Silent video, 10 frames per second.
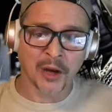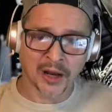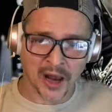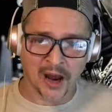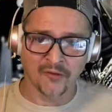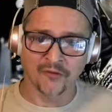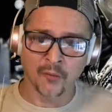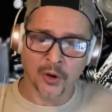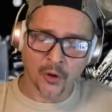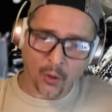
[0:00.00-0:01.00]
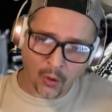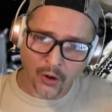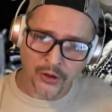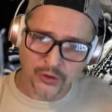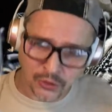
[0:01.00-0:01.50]
what I got from what
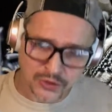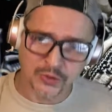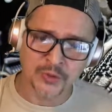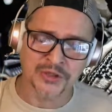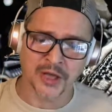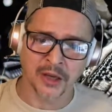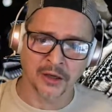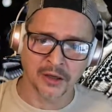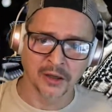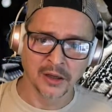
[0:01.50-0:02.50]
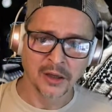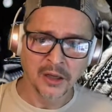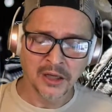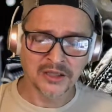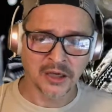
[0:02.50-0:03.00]
Hawk Newsome was saying.
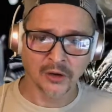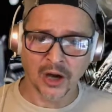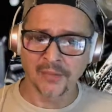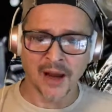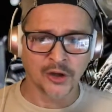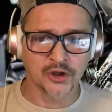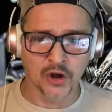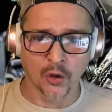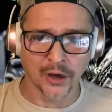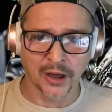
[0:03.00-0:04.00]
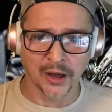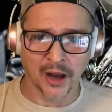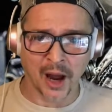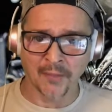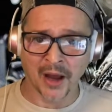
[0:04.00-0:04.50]
He's saying, look, I'm not condoning it.
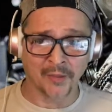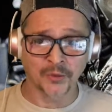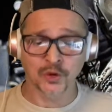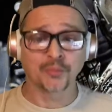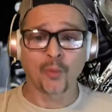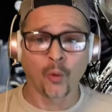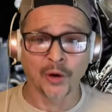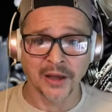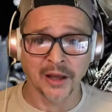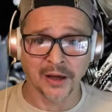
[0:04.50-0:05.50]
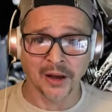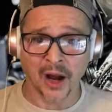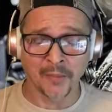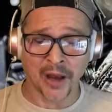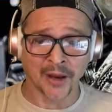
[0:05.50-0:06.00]
I'm not supporting it.
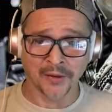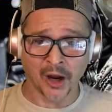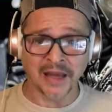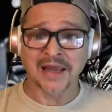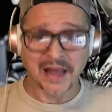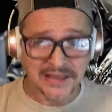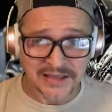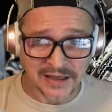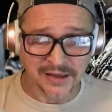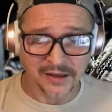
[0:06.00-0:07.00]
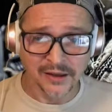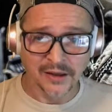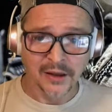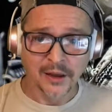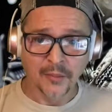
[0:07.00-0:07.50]
I'm not against it.
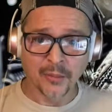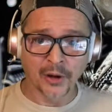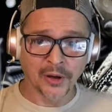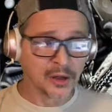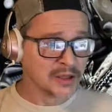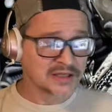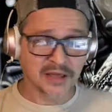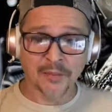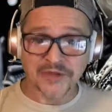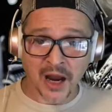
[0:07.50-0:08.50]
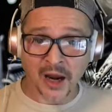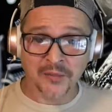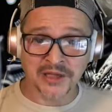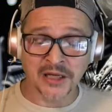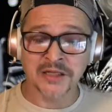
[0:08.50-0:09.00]
But
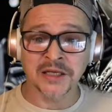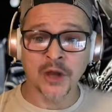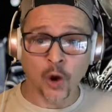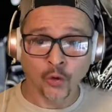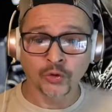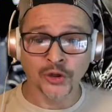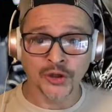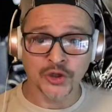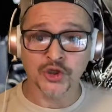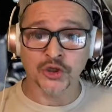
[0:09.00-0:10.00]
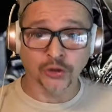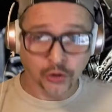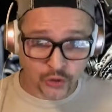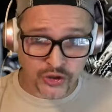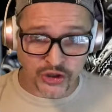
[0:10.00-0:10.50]
sometimes it's the only
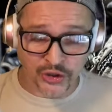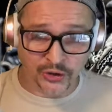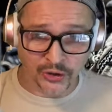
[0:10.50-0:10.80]
solution.